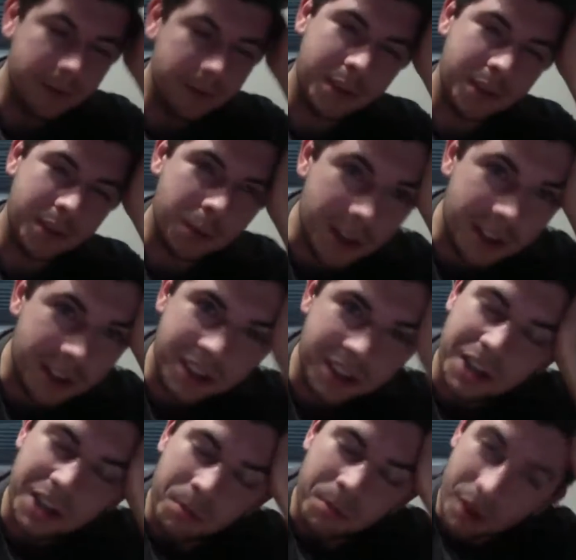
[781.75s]
It's
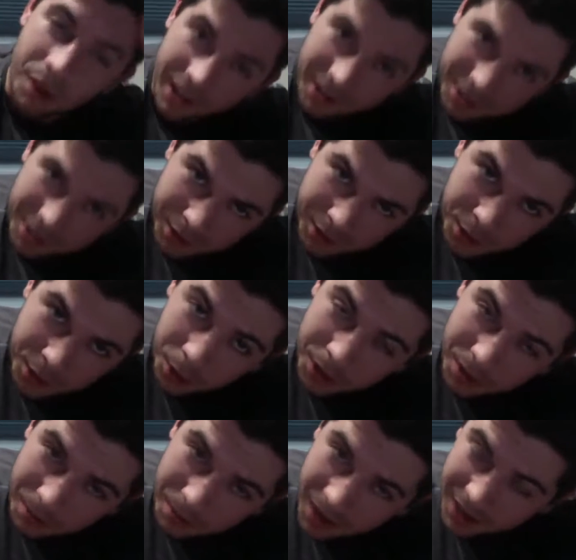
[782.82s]
2016, Brian. This is the joke to
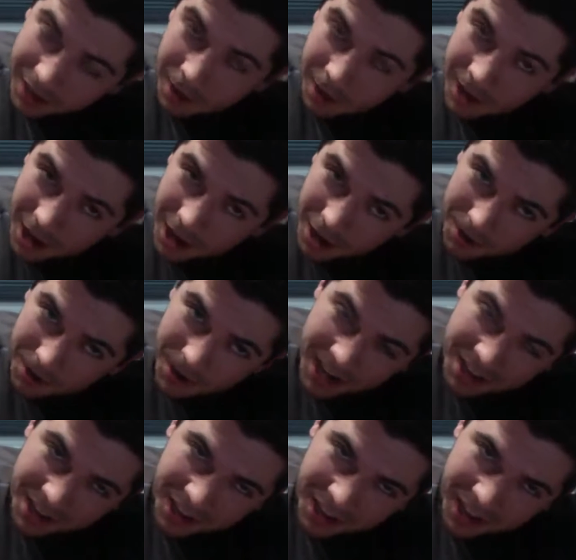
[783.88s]
make right now.
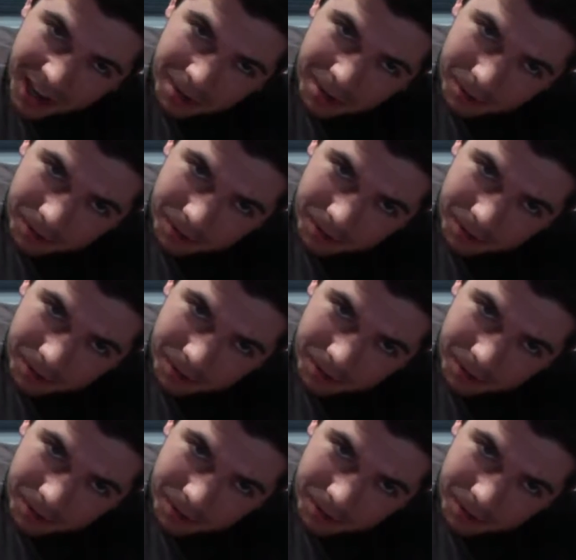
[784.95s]
Anything could happen.